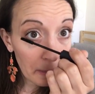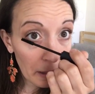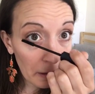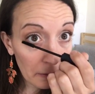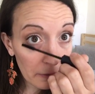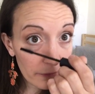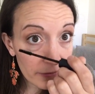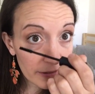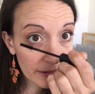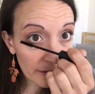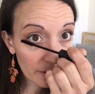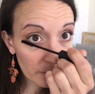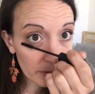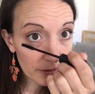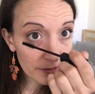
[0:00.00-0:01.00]
I don't know if you can
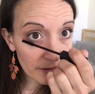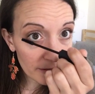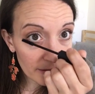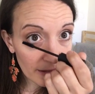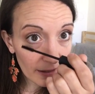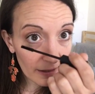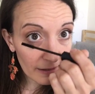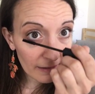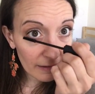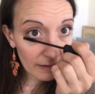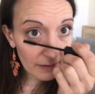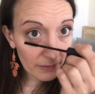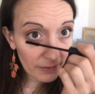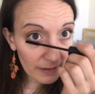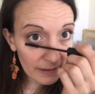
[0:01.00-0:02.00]
hear the birds outside.
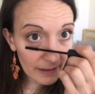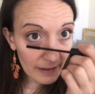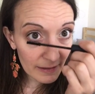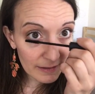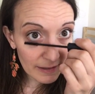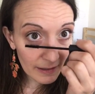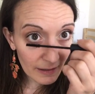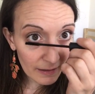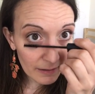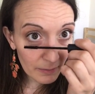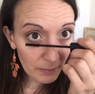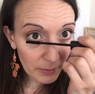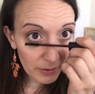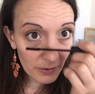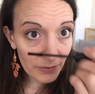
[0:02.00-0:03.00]
It really is like a
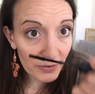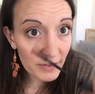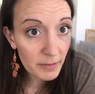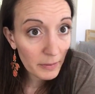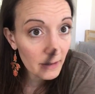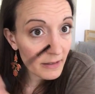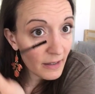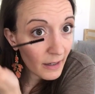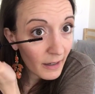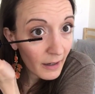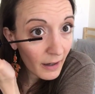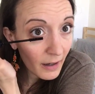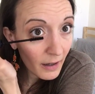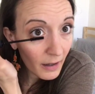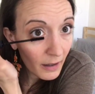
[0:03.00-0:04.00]
beautiful spring day
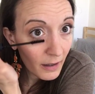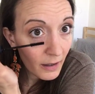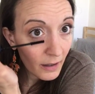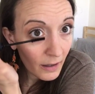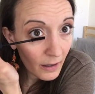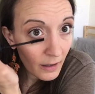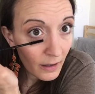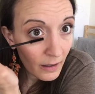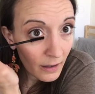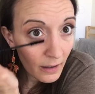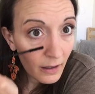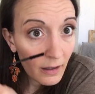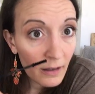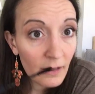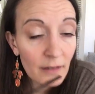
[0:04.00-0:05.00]
here.
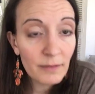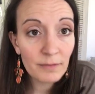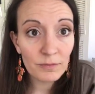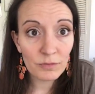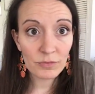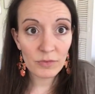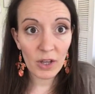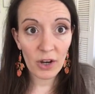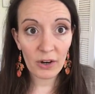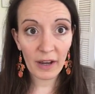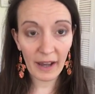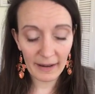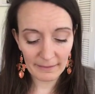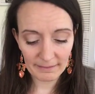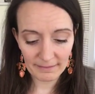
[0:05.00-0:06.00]

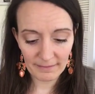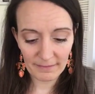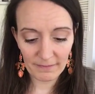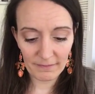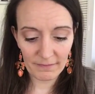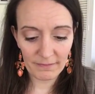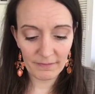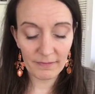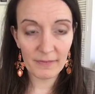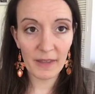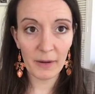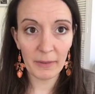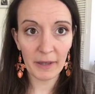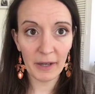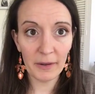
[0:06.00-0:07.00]
Okay,
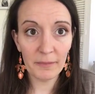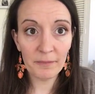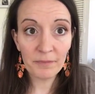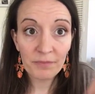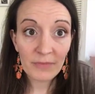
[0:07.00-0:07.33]
there we go.